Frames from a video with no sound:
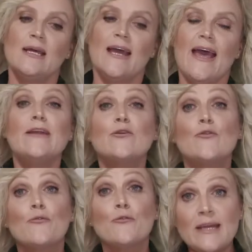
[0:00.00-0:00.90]
And
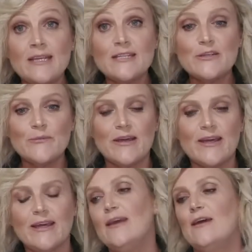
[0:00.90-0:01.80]
green to
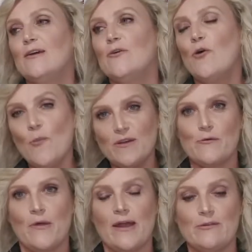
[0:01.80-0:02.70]
me almost
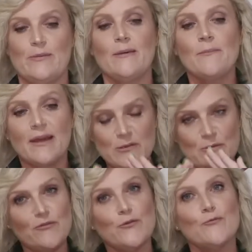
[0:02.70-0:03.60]
grounds me. It makes me
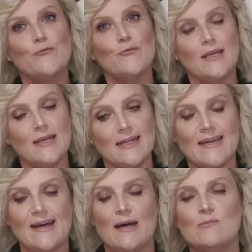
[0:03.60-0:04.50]
feel really
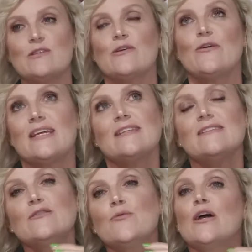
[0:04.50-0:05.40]
calm. So I guess
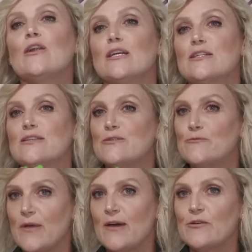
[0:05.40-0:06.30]
that's why I like to
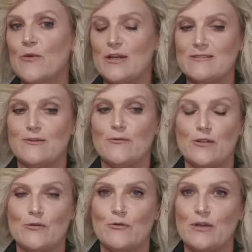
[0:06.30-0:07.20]
surround myself
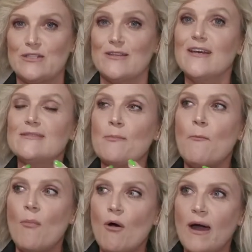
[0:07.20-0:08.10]
with green. So that's
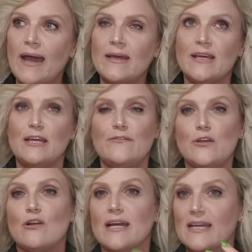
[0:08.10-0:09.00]
my, if you
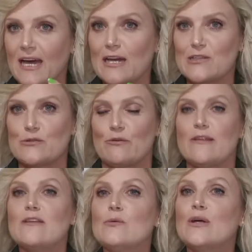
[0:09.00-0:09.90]
like, colour story.
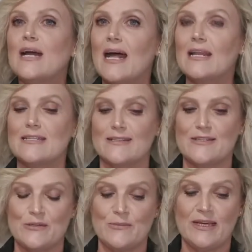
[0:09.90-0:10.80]
That's what colour does
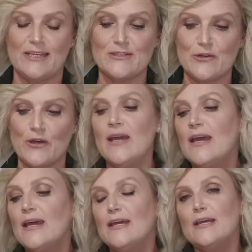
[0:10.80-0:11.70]
to me. So
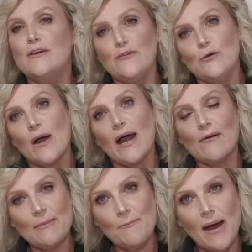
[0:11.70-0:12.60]
if you are
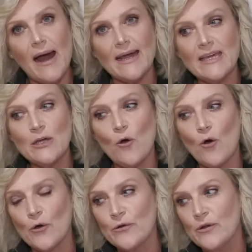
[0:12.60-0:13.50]
embarking on